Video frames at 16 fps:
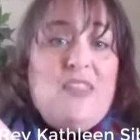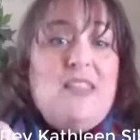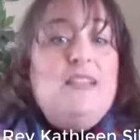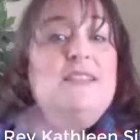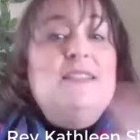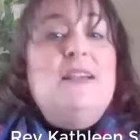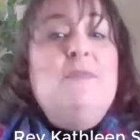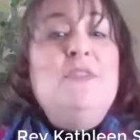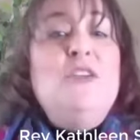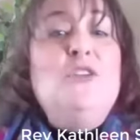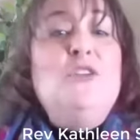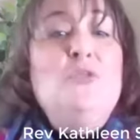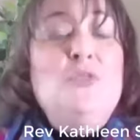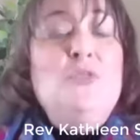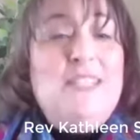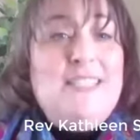something new
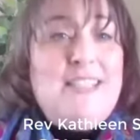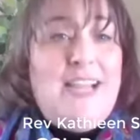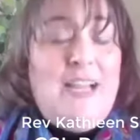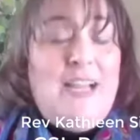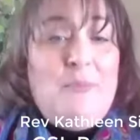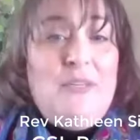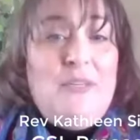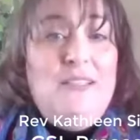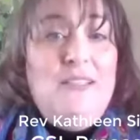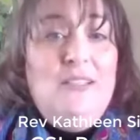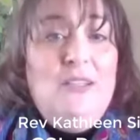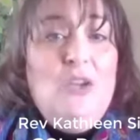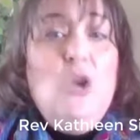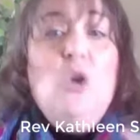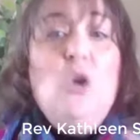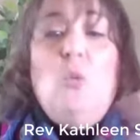needs to happen.
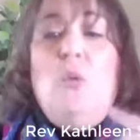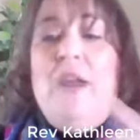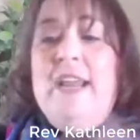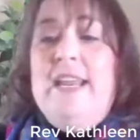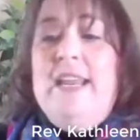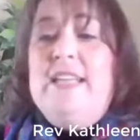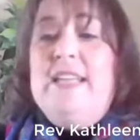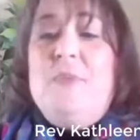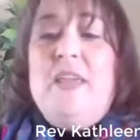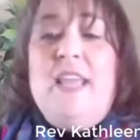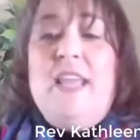We need to be